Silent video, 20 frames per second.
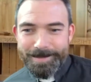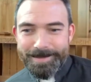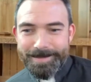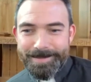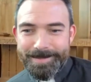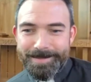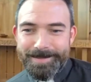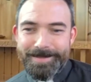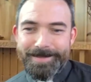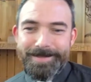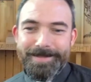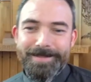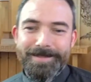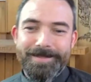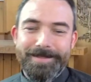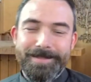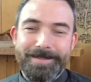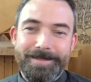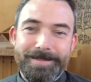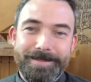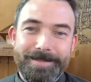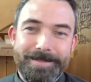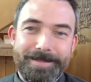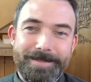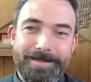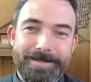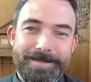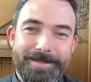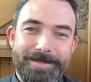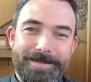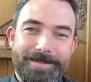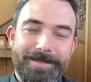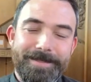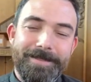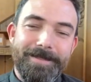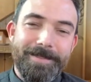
(no one is talking)